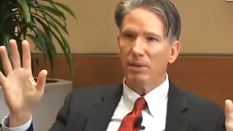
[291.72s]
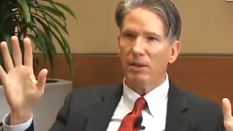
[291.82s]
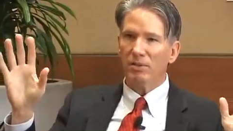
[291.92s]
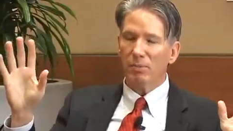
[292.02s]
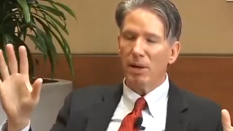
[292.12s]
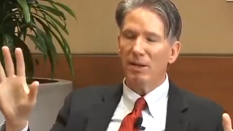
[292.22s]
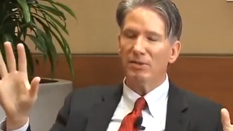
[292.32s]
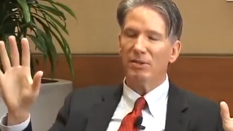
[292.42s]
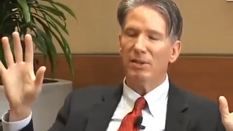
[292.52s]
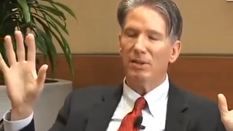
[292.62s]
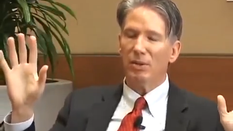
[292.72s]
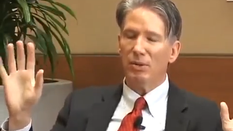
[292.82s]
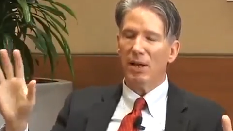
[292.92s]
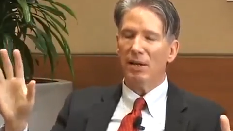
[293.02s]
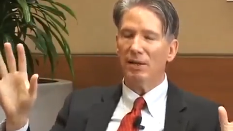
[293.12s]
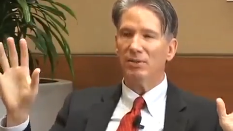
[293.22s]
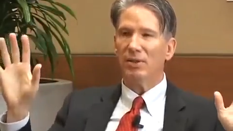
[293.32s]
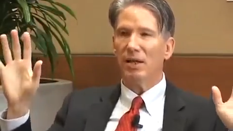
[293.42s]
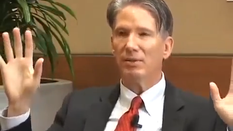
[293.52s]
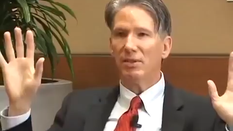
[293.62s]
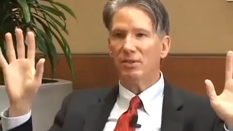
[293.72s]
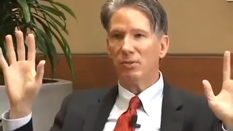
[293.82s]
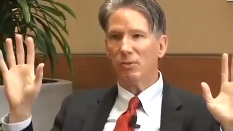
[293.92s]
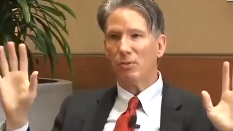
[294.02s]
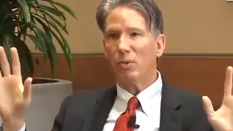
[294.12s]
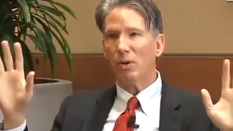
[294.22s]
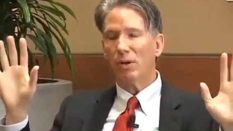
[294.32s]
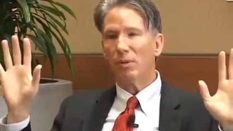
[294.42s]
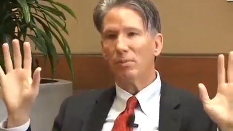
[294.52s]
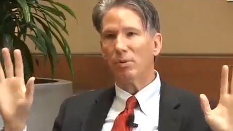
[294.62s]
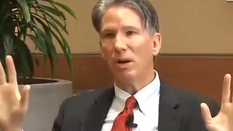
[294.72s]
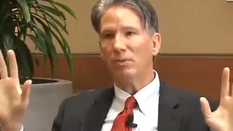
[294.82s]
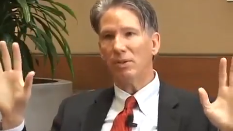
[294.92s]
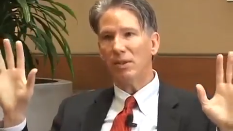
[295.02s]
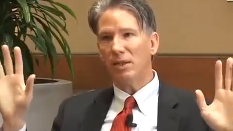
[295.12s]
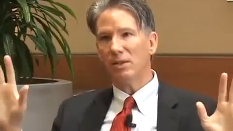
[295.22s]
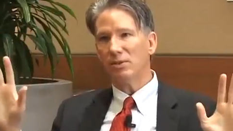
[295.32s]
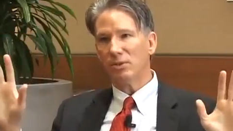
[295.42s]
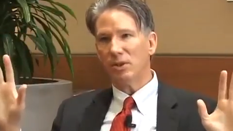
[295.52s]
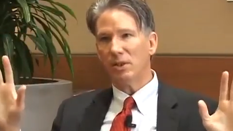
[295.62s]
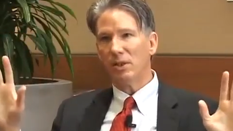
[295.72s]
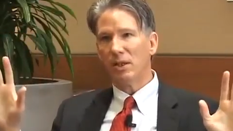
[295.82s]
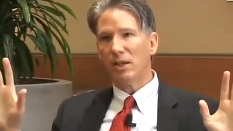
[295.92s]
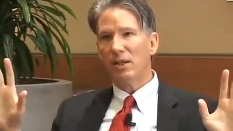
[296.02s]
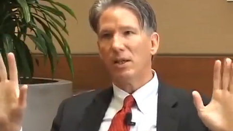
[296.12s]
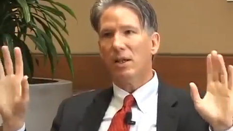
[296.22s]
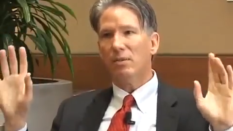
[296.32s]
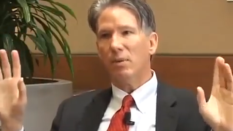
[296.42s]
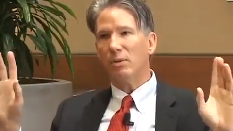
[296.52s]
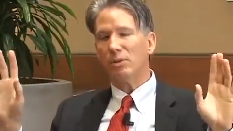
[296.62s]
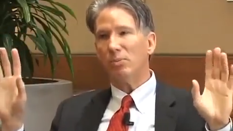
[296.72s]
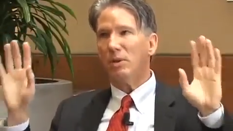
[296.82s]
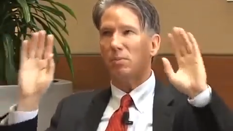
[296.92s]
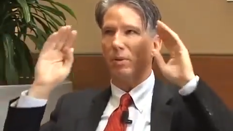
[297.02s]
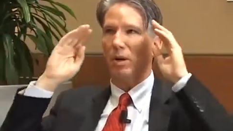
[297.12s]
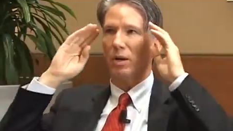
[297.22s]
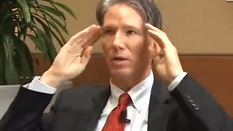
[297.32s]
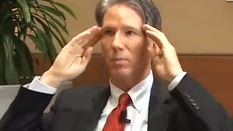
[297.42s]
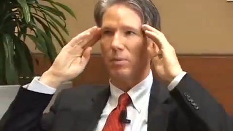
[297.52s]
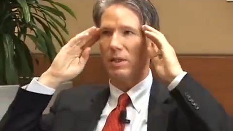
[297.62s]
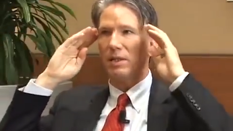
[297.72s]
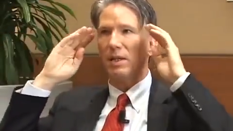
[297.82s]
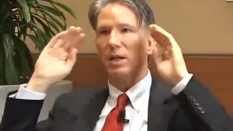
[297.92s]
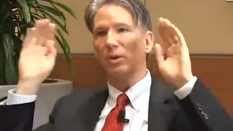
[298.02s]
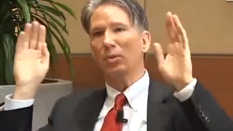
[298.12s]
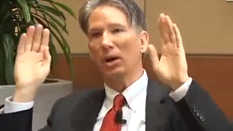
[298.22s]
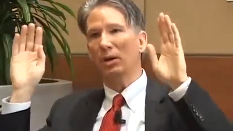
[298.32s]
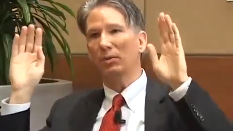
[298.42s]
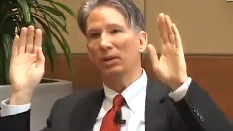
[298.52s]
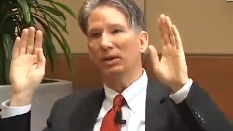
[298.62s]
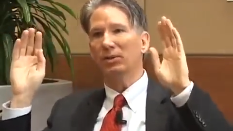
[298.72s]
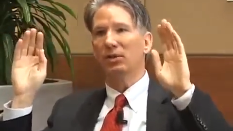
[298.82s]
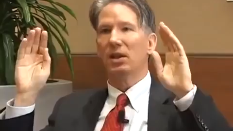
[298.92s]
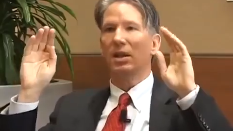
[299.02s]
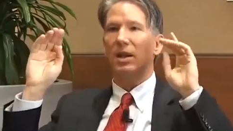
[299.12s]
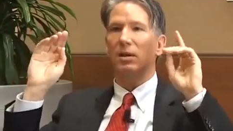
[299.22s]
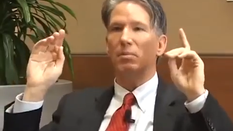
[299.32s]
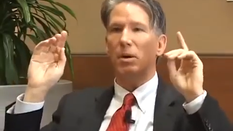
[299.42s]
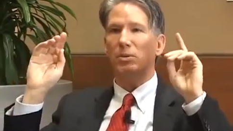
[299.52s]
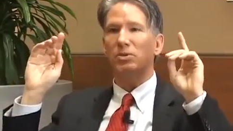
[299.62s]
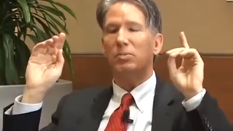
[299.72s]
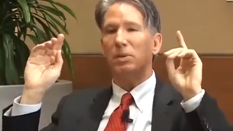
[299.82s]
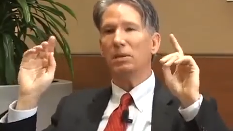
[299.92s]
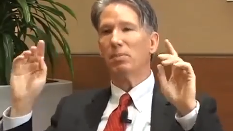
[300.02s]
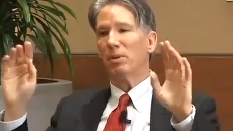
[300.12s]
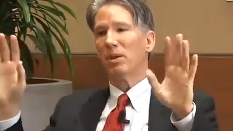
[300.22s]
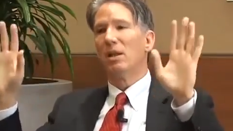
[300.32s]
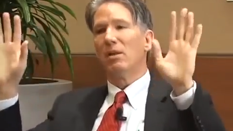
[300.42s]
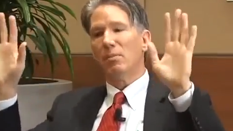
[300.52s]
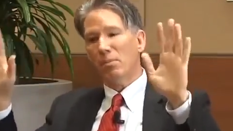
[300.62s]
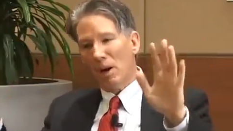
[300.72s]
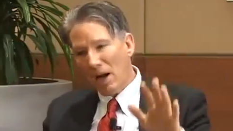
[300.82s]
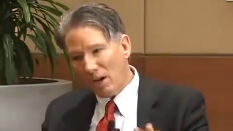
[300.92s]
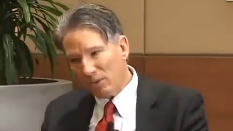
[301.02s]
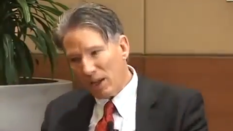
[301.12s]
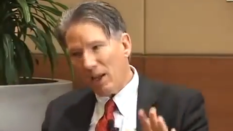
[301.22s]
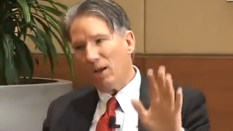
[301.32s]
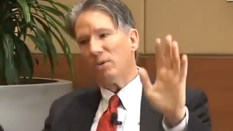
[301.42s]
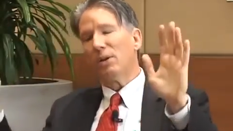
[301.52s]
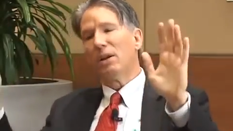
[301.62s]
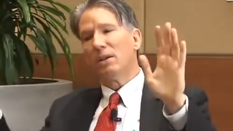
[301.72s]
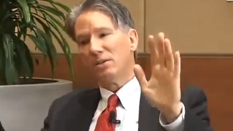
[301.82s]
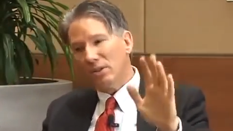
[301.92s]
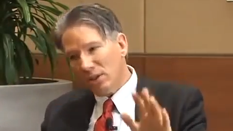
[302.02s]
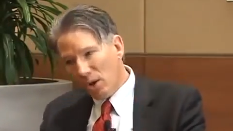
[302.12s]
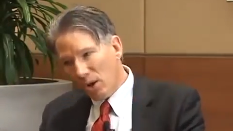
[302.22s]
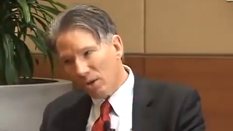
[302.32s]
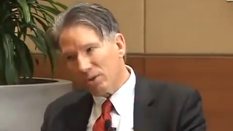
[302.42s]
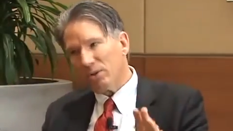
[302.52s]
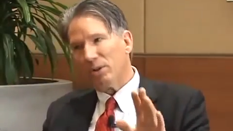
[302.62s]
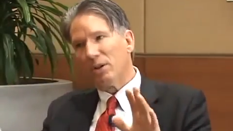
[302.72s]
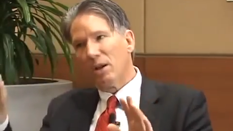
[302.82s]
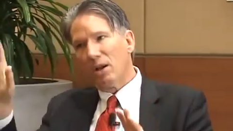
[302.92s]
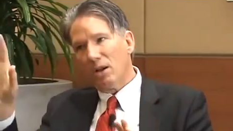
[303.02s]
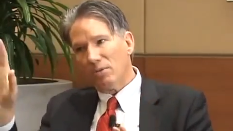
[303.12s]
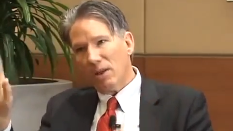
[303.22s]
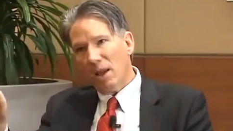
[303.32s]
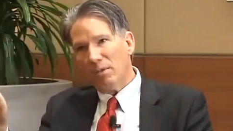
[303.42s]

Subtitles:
Because medicine in the United States is a for-profit industry, and most people are completely unaware of this, And most people bow down to the altar of